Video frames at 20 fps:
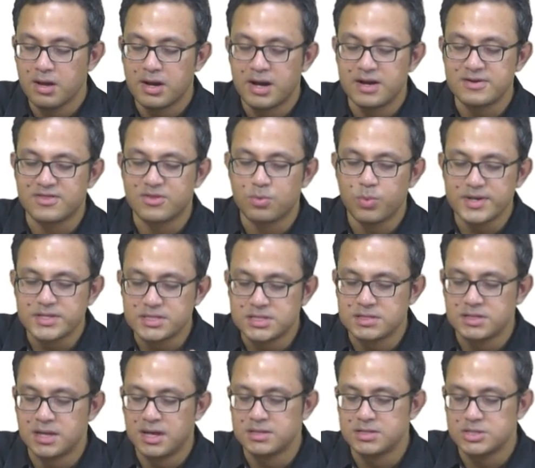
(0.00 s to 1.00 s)
I
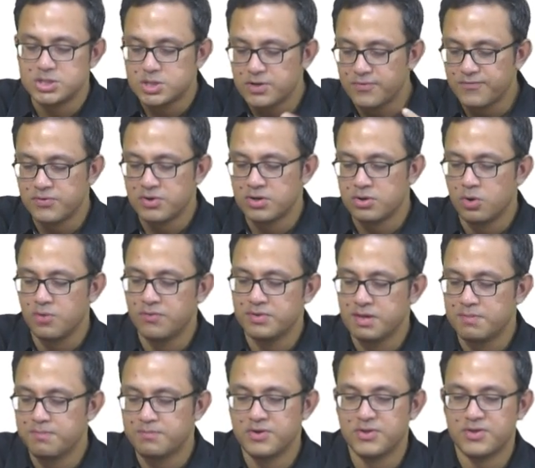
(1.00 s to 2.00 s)
sweated and shivered over
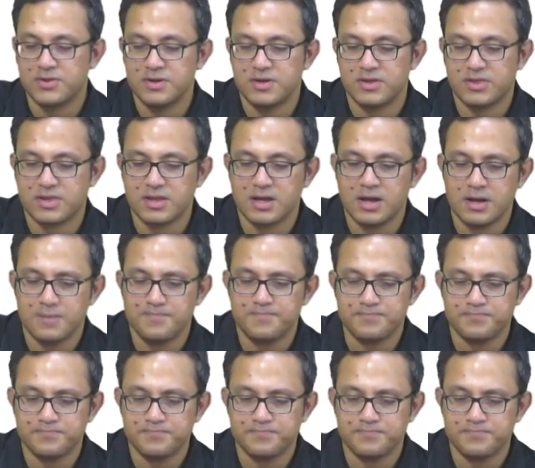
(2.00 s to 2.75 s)
that business uh,